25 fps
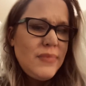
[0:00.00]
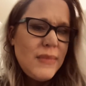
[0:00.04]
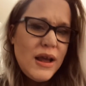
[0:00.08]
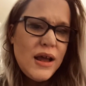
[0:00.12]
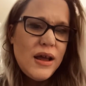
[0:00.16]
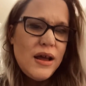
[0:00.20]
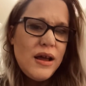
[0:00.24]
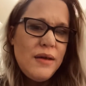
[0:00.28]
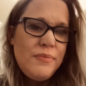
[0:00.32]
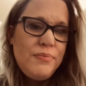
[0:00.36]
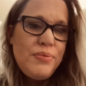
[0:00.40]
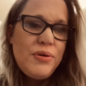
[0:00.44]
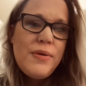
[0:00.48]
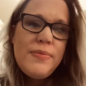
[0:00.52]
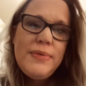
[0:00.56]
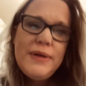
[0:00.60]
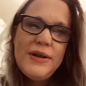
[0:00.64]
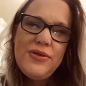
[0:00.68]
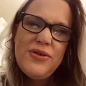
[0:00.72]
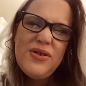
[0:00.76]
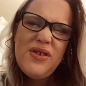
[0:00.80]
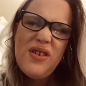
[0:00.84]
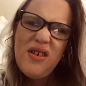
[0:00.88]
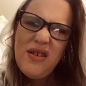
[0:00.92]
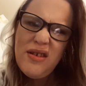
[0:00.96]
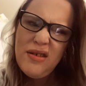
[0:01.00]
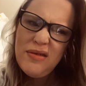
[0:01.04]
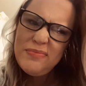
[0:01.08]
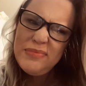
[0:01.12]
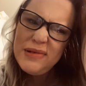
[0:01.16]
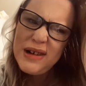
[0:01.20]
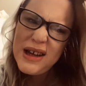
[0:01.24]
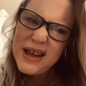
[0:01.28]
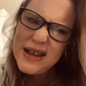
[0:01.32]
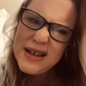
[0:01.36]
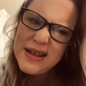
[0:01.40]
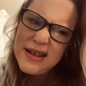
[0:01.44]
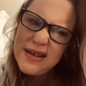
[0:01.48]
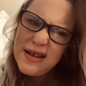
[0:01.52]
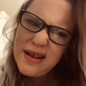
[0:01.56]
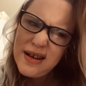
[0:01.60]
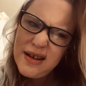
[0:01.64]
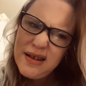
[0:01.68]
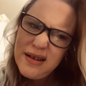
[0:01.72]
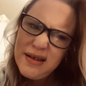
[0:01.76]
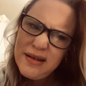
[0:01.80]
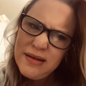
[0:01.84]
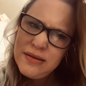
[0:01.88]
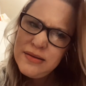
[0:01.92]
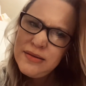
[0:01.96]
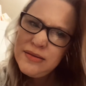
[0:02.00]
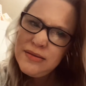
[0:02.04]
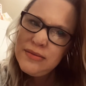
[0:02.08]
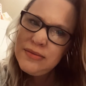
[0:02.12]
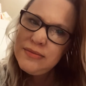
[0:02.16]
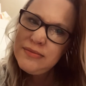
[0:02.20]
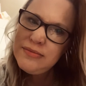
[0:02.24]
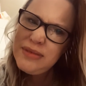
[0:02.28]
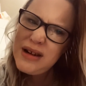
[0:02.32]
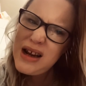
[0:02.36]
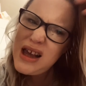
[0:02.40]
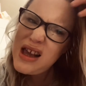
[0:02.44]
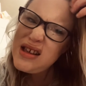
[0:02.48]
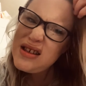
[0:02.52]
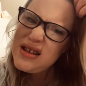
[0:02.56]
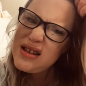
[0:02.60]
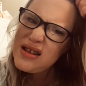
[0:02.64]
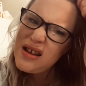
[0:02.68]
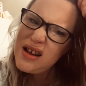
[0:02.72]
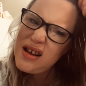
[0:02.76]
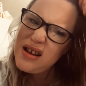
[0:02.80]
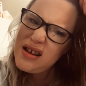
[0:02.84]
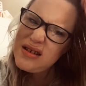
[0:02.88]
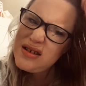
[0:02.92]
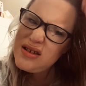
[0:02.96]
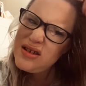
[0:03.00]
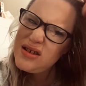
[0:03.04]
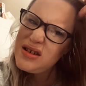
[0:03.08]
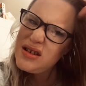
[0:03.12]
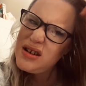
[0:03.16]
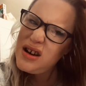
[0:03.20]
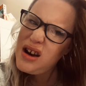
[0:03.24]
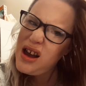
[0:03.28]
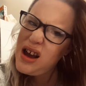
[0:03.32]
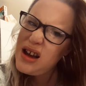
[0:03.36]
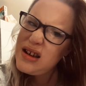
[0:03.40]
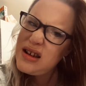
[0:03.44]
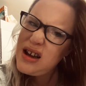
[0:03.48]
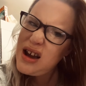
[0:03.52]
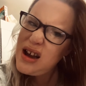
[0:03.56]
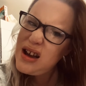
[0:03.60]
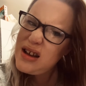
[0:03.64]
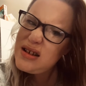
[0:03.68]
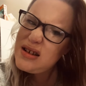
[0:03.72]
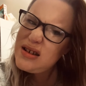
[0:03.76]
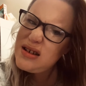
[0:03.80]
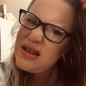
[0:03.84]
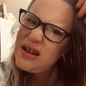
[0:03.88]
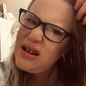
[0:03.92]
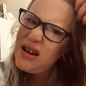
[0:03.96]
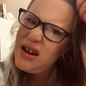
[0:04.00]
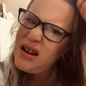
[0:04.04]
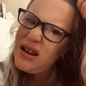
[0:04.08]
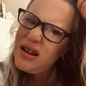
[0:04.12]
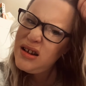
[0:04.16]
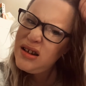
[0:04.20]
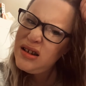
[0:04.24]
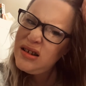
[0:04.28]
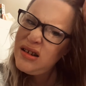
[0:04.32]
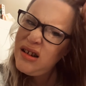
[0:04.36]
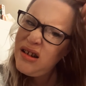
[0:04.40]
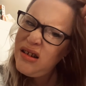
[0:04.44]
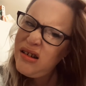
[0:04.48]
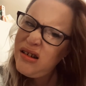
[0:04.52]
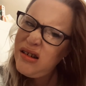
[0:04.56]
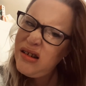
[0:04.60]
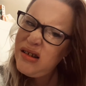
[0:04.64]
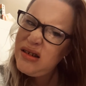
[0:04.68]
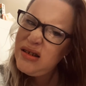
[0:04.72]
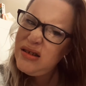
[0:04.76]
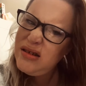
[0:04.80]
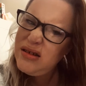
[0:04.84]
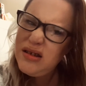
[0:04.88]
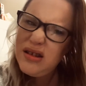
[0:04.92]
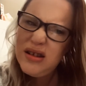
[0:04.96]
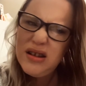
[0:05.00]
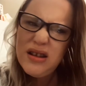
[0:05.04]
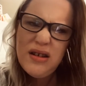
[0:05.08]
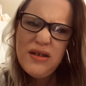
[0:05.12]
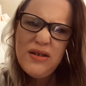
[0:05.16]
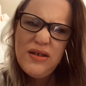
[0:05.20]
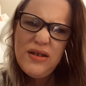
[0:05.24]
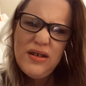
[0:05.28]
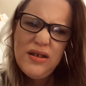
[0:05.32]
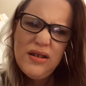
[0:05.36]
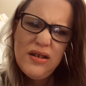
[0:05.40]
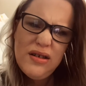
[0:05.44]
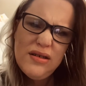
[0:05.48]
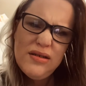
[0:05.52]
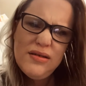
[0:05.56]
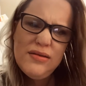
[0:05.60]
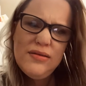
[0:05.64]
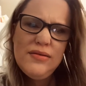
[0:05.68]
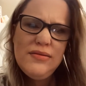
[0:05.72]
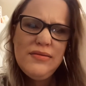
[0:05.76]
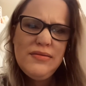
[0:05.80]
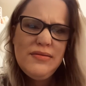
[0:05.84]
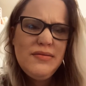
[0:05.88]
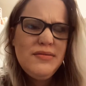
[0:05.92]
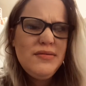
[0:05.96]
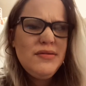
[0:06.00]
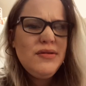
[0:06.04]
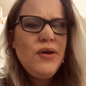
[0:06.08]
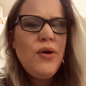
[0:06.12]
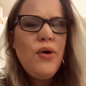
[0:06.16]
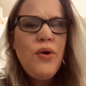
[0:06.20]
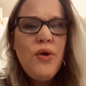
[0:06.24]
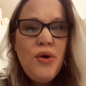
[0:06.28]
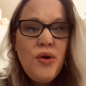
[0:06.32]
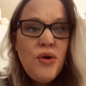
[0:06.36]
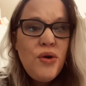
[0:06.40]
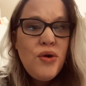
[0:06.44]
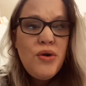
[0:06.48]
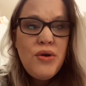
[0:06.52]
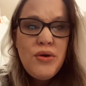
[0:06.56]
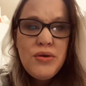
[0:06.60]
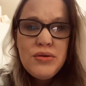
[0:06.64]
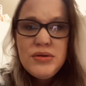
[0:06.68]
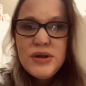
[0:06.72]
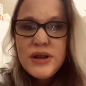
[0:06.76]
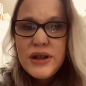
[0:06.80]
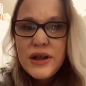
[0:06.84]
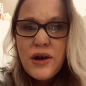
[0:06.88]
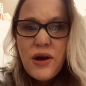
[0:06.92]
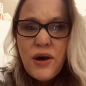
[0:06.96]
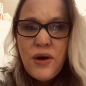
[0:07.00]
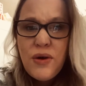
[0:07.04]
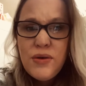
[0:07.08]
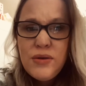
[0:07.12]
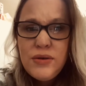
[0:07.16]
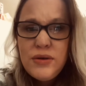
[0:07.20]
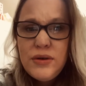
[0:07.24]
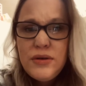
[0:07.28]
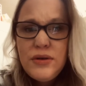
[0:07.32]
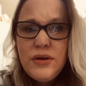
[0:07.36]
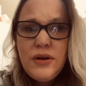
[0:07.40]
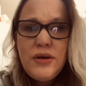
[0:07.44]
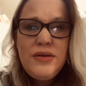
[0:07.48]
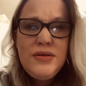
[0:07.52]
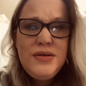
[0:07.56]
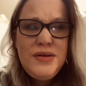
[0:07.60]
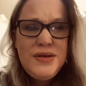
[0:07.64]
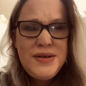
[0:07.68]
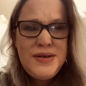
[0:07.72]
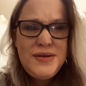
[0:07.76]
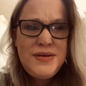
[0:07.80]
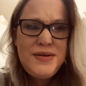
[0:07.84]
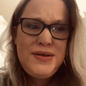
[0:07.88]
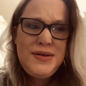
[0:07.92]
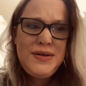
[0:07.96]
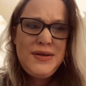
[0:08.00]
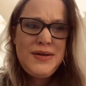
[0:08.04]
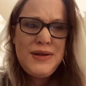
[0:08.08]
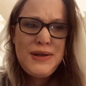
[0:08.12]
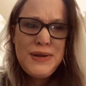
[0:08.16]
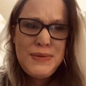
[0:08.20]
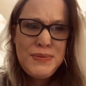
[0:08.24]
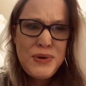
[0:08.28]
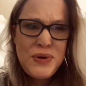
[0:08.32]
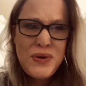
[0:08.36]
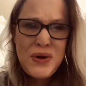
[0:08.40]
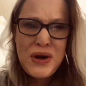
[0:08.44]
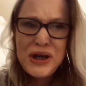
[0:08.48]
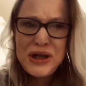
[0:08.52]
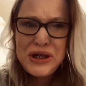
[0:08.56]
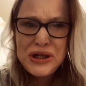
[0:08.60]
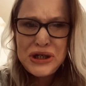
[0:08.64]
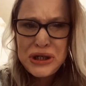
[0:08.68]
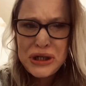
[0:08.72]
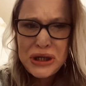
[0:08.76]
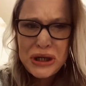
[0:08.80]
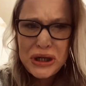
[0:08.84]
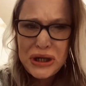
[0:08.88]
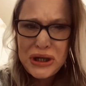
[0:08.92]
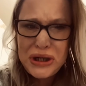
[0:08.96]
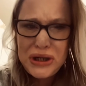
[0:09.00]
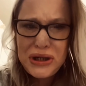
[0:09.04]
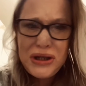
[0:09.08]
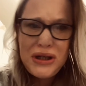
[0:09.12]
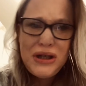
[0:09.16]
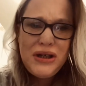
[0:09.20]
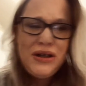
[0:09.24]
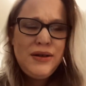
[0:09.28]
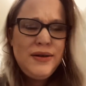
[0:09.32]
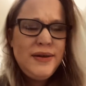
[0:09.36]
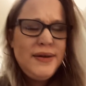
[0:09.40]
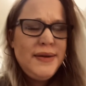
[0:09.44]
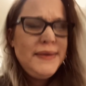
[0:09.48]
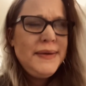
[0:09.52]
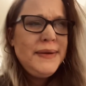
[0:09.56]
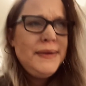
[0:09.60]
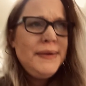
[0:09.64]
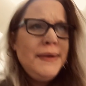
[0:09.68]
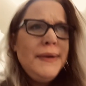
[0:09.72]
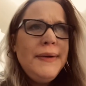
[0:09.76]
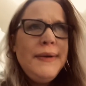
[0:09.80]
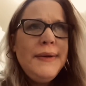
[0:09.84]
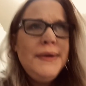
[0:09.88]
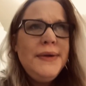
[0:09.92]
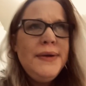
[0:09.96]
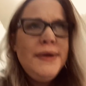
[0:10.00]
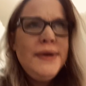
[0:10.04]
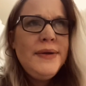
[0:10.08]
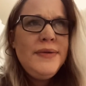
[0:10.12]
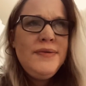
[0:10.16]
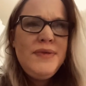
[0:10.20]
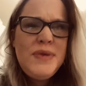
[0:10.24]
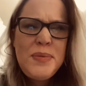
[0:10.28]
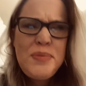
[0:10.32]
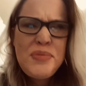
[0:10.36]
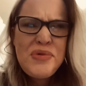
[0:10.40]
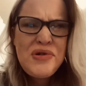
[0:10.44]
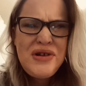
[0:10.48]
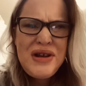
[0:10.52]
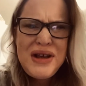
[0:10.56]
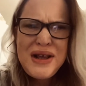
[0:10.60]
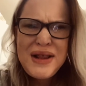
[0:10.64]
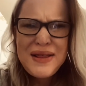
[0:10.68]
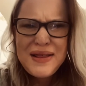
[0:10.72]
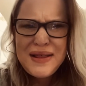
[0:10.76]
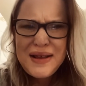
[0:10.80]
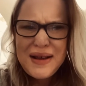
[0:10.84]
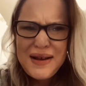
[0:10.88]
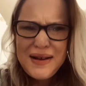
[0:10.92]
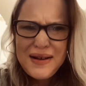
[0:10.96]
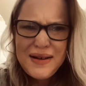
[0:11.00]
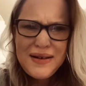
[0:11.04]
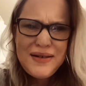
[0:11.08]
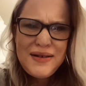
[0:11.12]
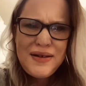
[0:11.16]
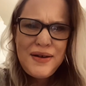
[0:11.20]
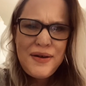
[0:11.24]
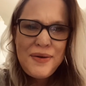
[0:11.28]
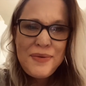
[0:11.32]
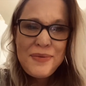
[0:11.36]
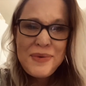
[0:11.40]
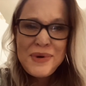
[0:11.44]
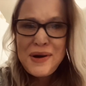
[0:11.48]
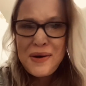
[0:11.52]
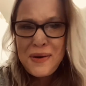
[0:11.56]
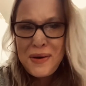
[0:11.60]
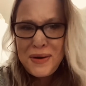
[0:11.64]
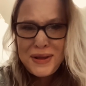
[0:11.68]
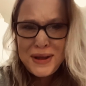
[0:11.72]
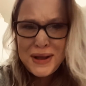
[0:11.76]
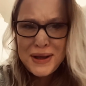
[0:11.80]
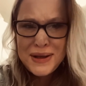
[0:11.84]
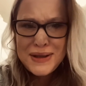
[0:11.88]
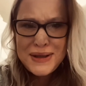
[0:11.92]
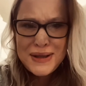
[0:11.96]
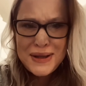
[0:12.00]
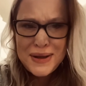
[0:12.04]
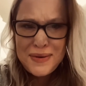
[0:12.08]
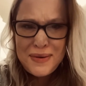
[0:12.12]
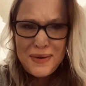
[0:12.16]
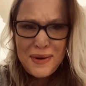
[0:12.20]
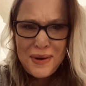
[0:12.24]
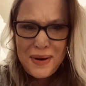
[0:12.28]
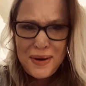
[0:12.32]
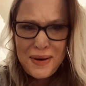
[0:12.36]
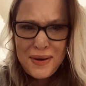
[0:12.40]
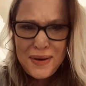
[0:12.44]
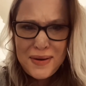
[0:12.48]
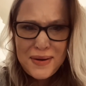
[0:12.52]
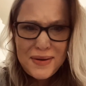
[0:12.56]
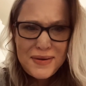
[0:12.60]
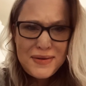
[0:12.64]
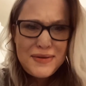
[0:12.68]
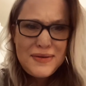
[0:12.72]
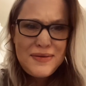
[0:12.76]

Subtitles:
and probably thought, oh, bless her, she's allowed out tonight, oh, look at her. Or the whole, oh, you're such an inspiration for breathing, oh my god, that's so hard.